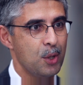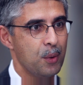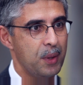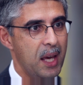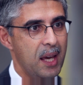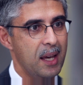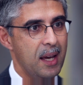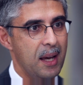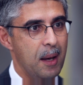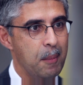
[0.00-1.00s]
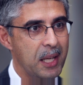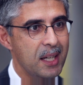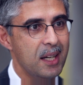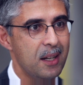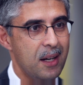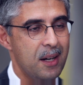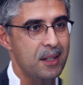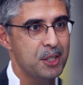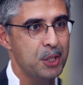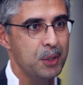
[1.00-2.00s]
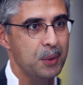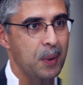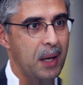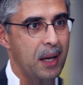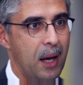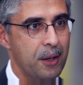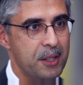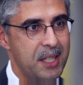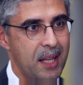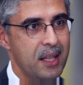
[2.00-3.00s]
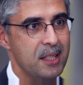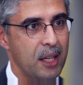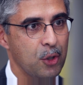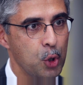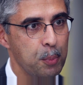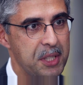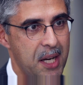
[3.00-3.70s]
so they immediately learn to understand things like group